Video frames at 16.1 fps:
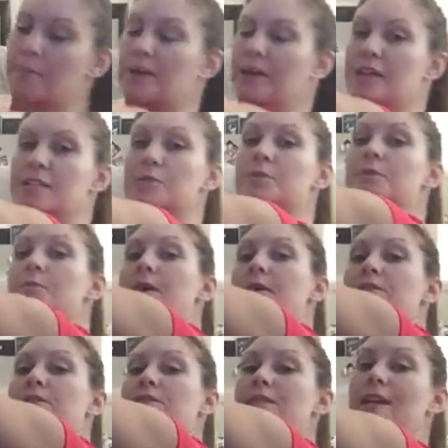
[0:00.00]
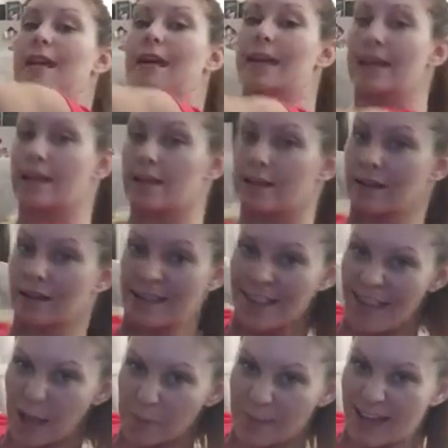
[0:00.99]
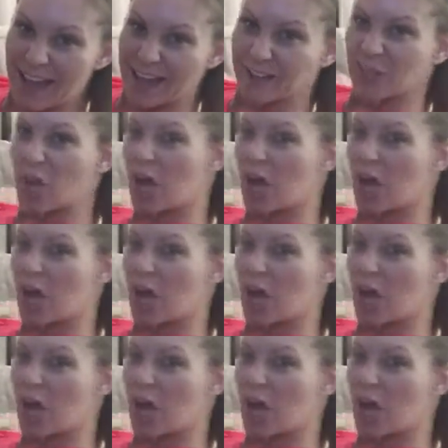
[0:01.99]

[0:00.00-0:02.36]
because it was Mother's Day and we ate a